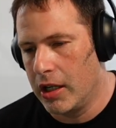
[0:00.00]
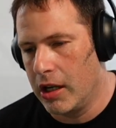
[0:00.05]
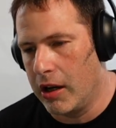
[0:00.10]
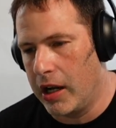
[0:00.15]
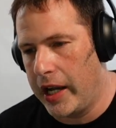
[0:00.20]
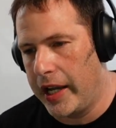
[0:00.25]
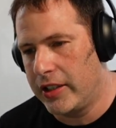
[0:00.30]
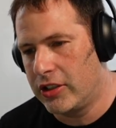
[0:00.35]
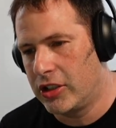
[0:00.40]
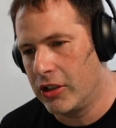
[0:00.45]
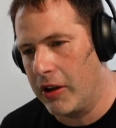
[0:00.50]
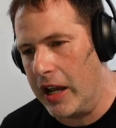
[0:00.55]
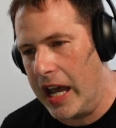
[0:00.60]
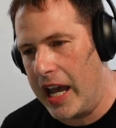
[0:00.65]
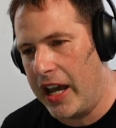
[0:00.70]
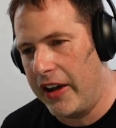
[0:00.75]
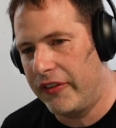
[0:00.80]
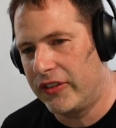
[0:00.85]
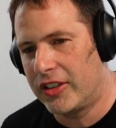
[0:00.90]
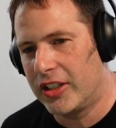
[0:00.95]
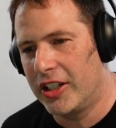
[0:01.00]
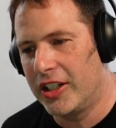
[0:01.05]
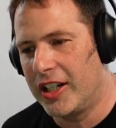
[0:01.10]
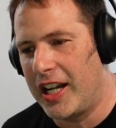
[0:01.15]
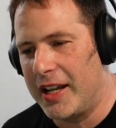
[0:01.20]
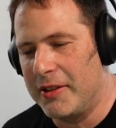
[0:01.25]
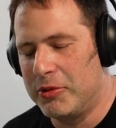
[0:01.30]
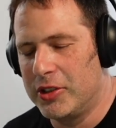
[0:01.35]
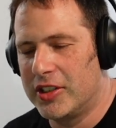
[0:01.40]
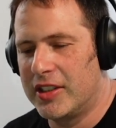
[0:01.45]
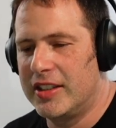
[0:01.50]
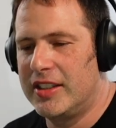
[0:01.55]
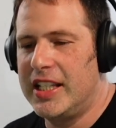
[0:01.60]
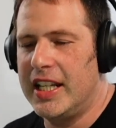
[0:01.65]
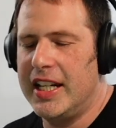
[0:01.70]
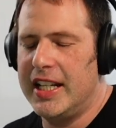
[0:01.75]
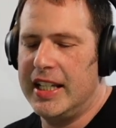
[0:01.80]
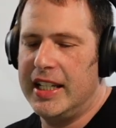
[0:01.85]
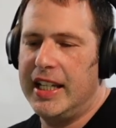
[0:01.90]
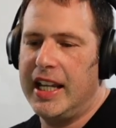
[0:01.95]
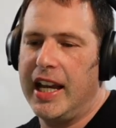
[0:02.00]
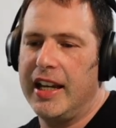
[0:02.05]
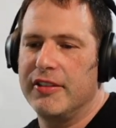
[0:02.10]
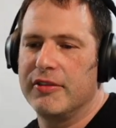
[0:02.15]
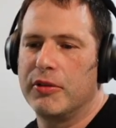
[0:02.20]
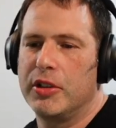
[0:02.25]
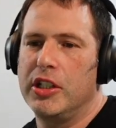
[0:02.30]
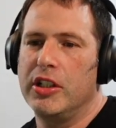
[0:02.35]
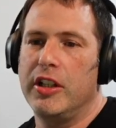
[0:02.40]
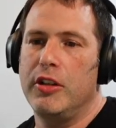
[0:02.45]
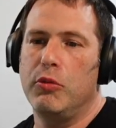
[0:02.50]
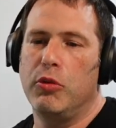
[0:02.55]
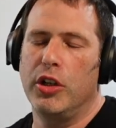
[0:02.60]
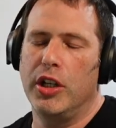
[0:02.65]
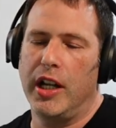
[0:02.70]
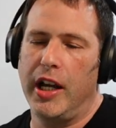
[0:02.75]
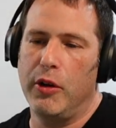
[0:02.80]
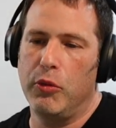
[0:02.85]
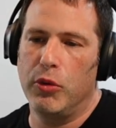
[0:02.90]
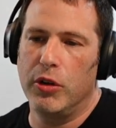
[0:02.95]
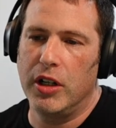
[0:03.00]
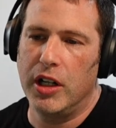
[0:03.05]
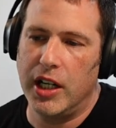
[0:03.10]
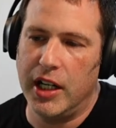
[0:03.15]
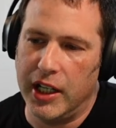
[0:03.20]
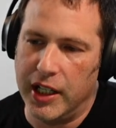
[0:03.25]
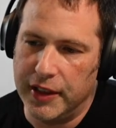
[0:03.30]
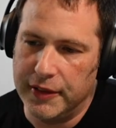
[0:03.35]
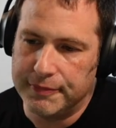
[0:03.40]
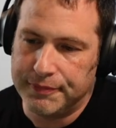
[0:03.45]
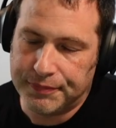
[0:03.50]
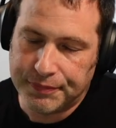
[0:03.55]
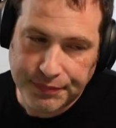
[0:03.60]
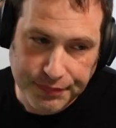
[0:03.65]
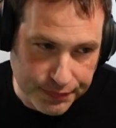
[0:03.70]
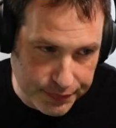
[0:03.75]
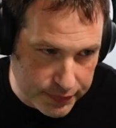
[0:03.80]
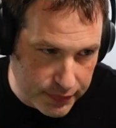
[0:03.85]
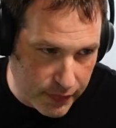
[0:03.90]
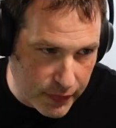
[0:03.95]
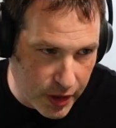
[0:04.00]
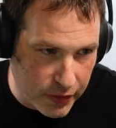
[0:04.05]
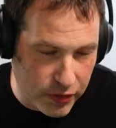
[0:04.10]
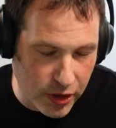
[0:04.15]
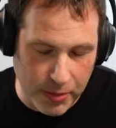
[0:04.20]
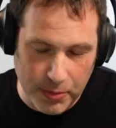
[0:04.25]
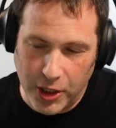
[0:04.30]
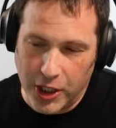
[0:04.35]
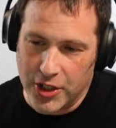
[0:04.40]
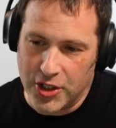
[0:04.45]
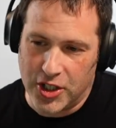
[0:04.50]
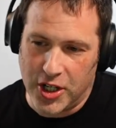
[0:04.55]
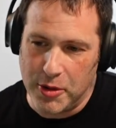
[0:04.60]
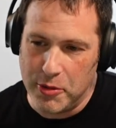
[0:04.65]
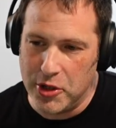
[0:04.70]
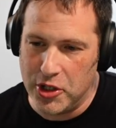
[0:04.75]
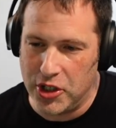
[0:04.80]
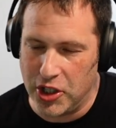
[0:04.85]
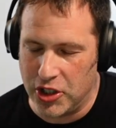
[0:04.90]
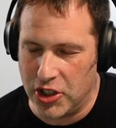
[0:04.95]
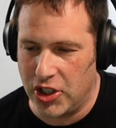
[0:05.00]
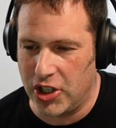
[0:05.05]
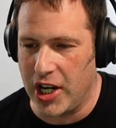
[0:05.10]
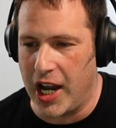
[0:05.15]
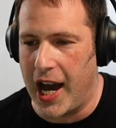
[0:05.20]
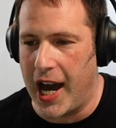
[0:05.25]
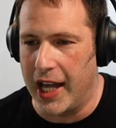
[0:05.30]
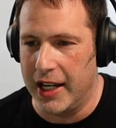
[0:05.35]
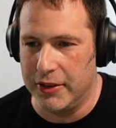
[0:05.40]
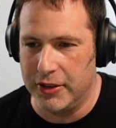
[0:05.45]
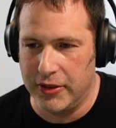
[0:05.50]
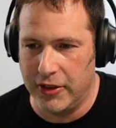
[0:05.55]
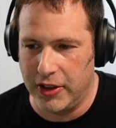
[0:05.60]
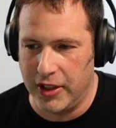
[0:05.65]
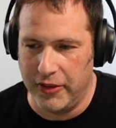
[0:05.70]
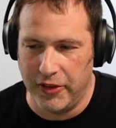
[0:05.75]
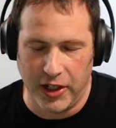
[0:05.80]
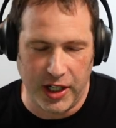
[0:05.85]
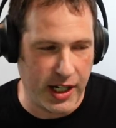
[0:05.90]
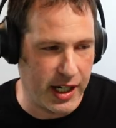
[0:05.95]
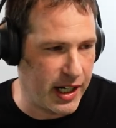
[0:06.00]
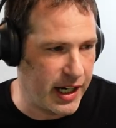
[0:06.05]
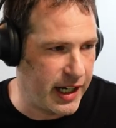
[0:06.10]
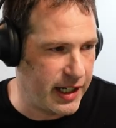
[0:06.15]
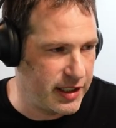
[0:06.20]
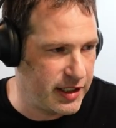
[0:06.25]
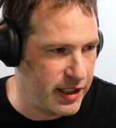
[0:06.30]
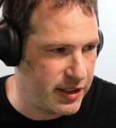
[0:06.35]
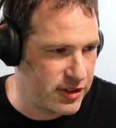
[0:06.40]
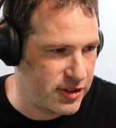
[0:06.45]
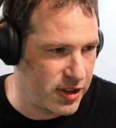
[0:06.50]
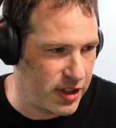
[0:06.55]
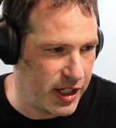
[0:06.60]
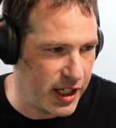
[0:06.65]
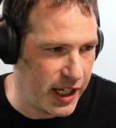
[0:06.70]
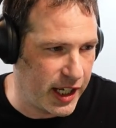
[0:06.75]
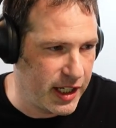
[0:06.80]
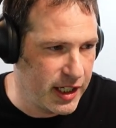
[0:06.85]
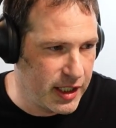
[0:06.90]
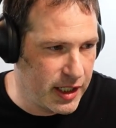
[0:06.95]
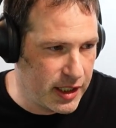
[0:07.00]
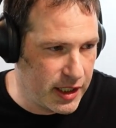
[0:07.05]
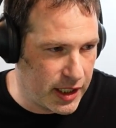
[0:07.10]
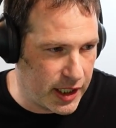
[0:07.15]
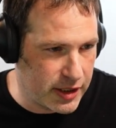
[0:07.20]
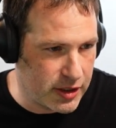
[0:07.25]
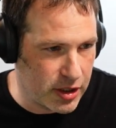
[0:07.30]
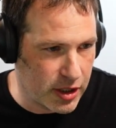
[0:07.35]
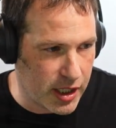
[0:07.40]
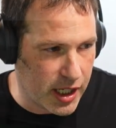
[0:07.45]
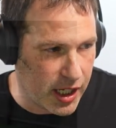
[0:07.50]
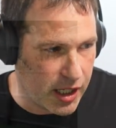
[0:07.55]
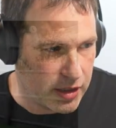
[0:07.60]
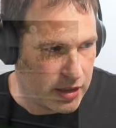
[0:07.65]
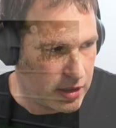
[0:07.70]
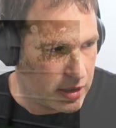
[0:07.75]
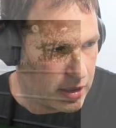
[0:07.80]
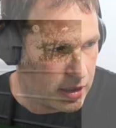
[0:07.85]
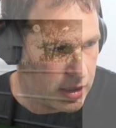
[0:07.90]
All right. So after I didn't get really what I wanted from her, she was just shot. It was very, very hot yesterday. I took out